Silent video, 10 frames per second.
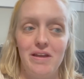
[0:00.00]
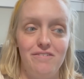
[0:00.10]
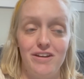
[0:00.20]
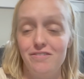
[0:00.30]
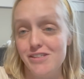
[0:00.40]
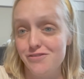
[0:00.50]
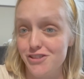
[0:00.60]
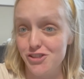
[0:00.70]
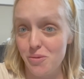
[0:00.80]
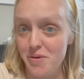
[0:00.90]
even if it's for
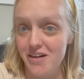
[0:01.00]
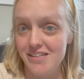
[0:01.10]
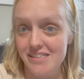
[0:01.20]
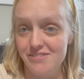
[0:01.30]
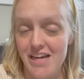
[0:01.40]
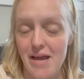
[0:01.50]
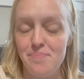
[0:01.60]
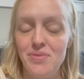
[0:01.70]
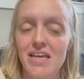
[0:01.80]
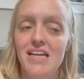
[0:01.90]
short periods of
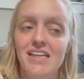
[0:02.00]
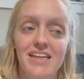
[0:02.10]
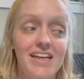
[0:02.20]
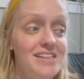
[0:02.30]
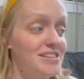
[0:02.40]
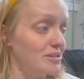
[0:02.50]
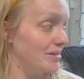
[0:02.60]
time, he gets so